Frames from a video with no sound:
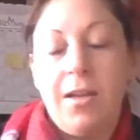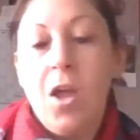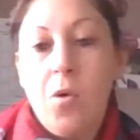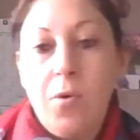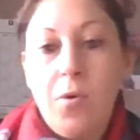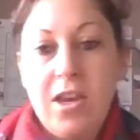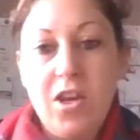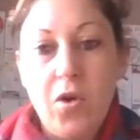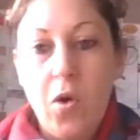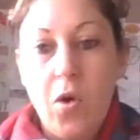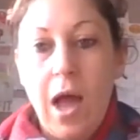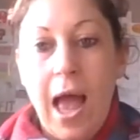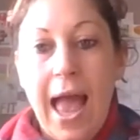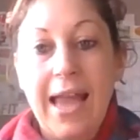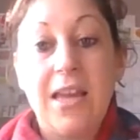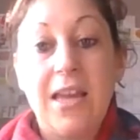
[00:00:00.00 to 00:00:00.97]
when you're
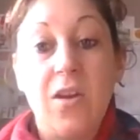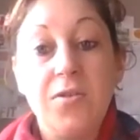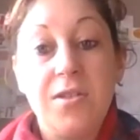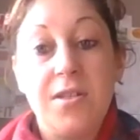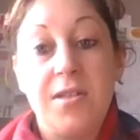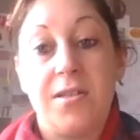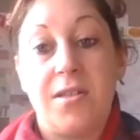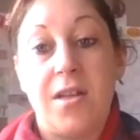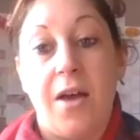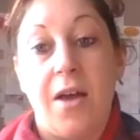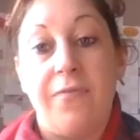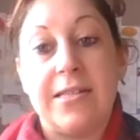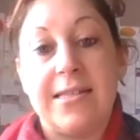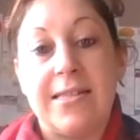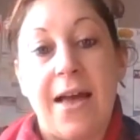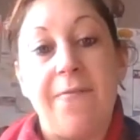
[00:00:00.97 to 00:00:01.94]
hanging on to stuff,
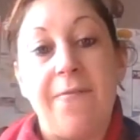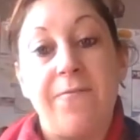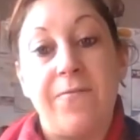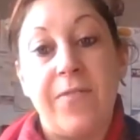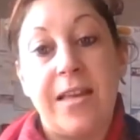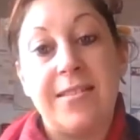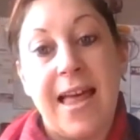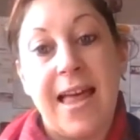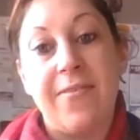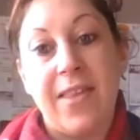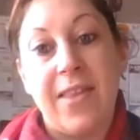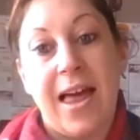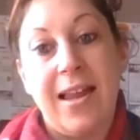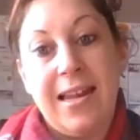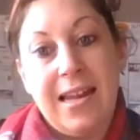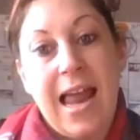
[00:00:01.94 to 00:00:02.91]
it's
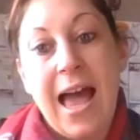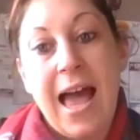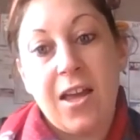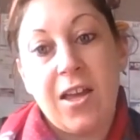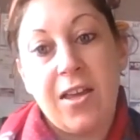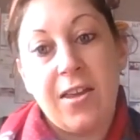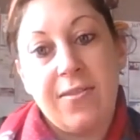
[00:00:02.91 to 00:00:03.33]
that lack.